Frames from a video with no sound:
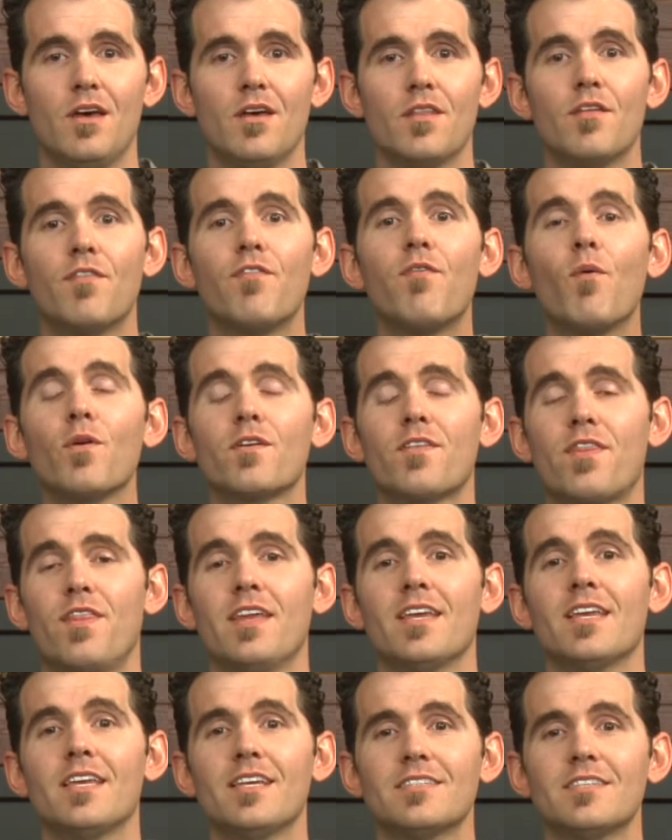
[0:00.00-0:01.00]
The fourth
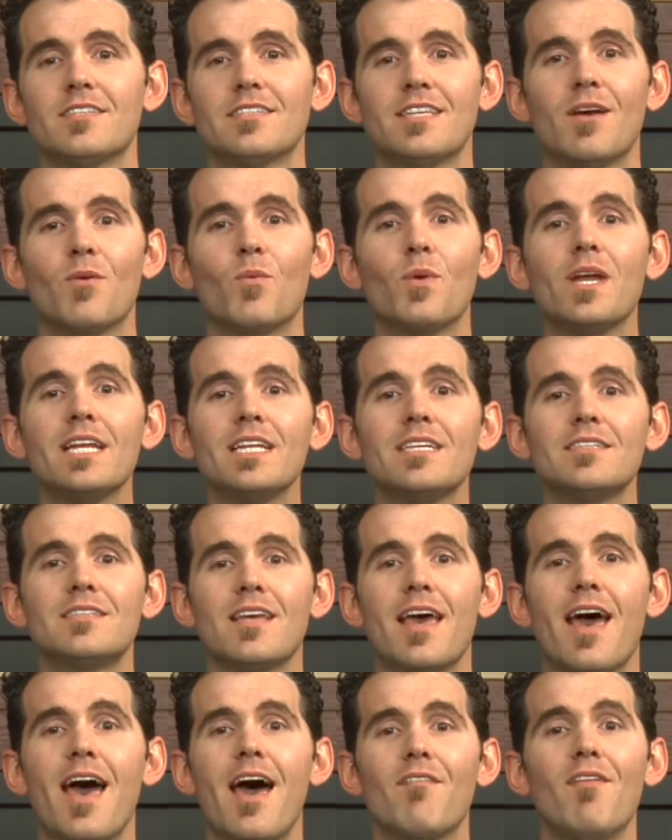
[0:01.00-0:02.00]
thing is, is that we need
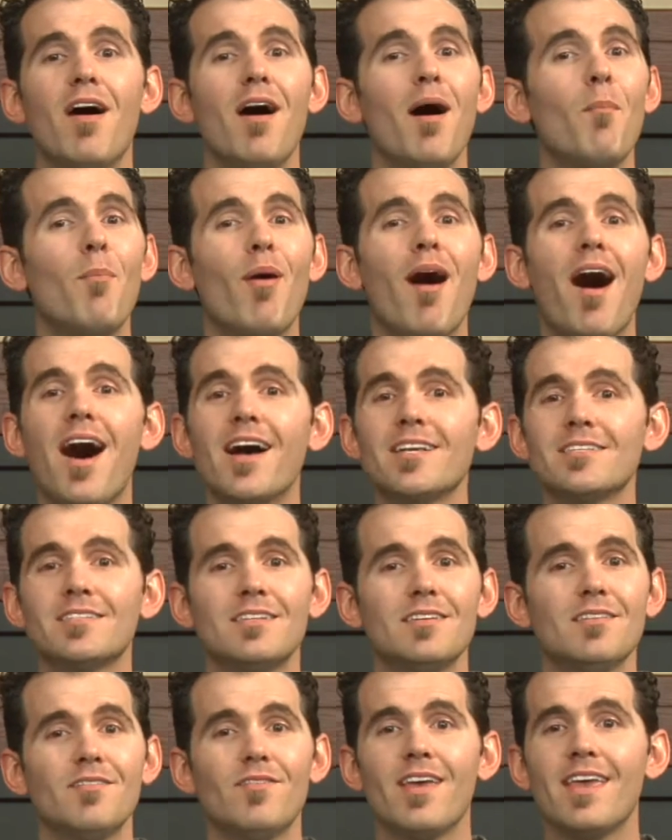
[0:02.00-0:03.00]
to have
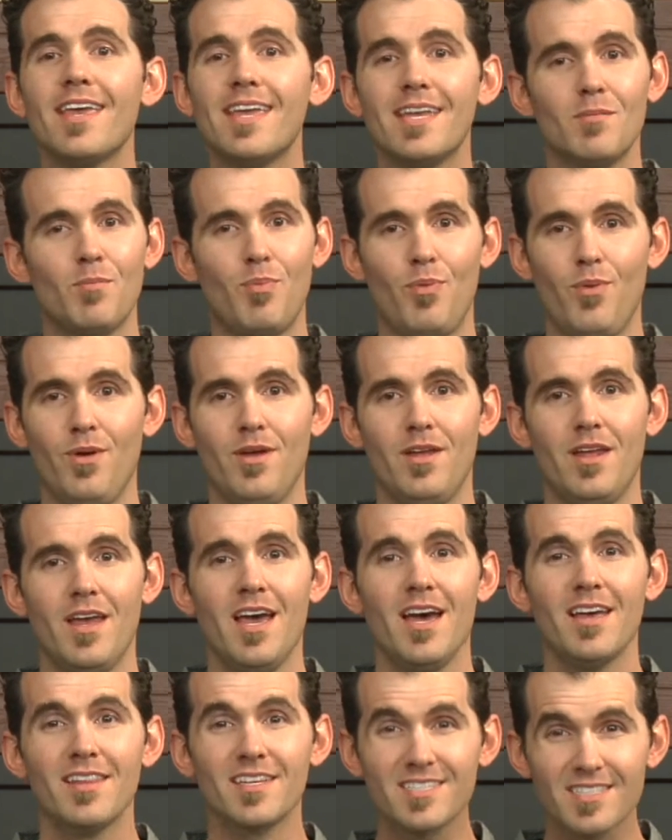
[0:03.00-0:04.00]
positive input.
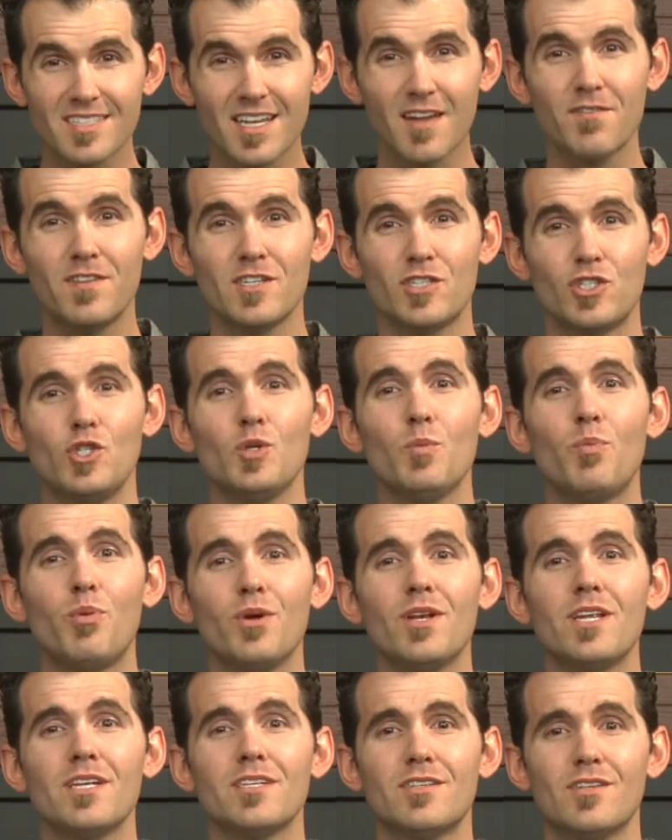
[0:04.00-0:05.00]
The stuff that you
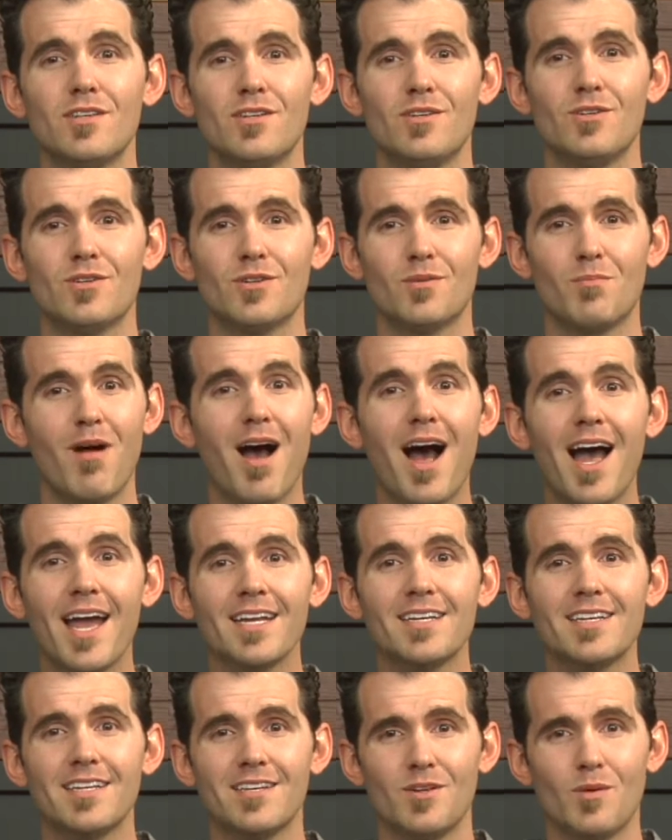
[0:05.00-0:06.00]
put into your
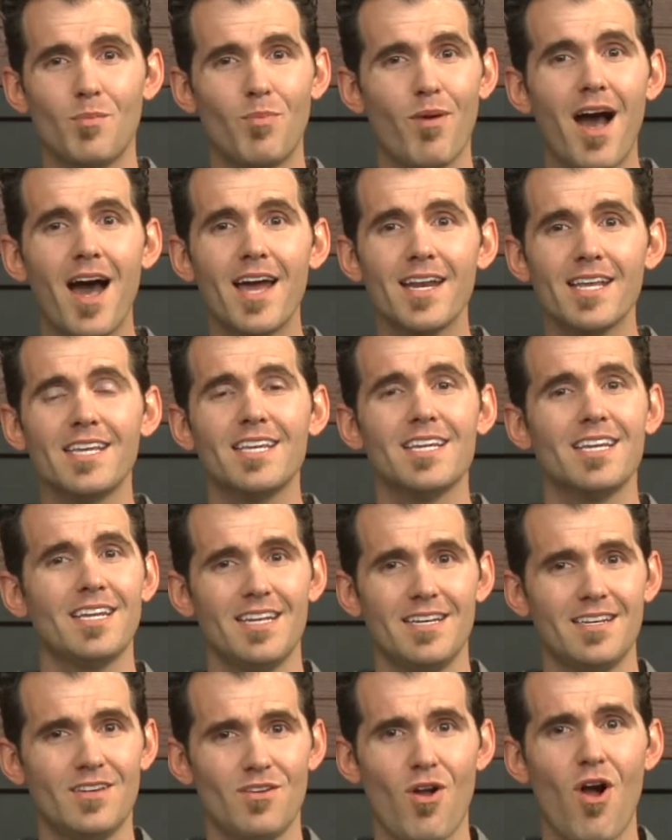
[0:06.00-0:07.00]
mind and your body
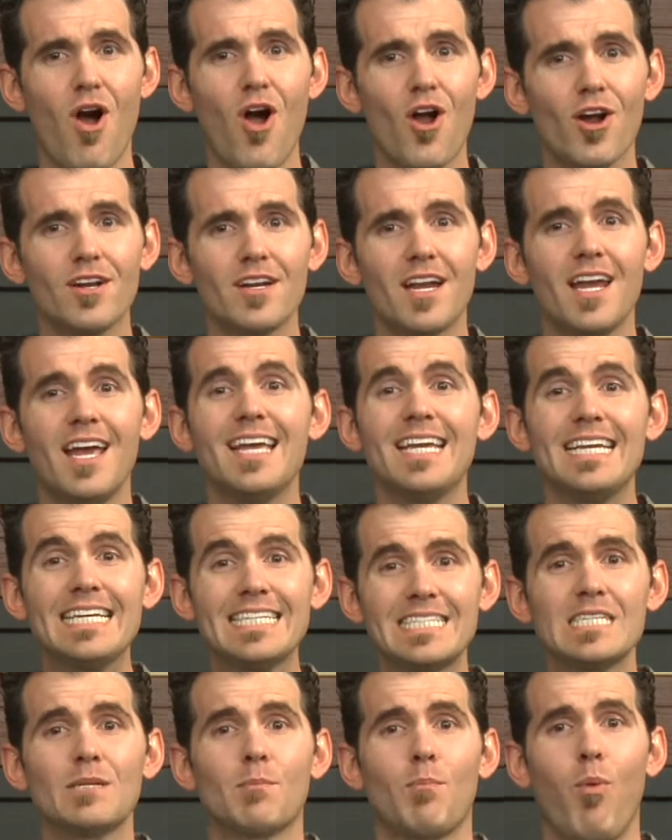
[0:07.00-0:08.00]
and your heart,
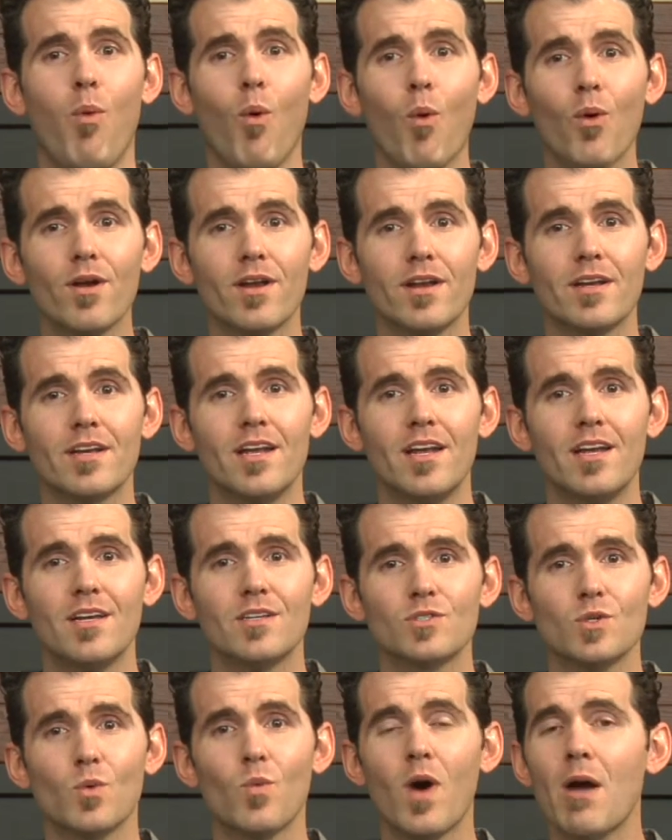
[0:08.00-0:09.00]
it's important.
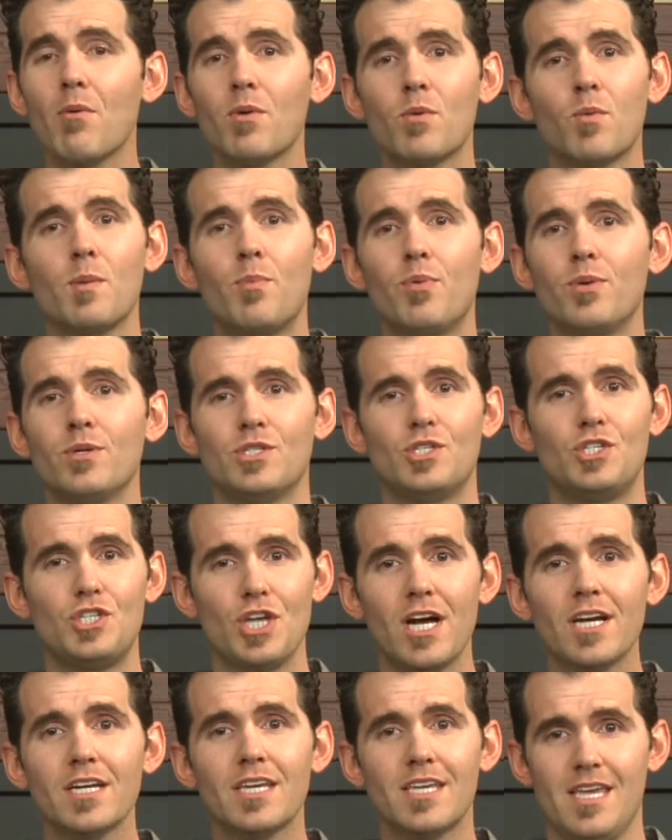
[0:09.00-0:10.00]
So why would we put
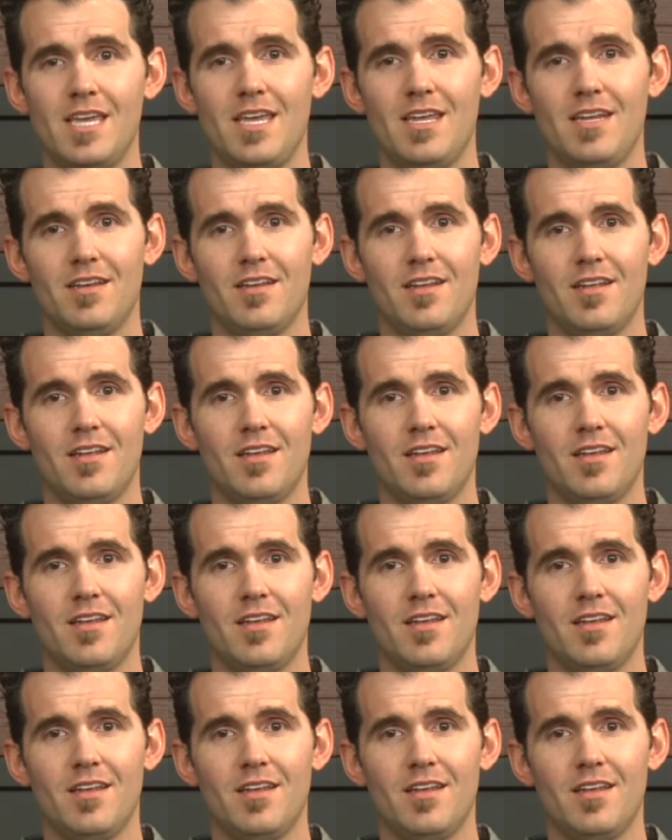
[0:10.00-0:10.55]
junk in?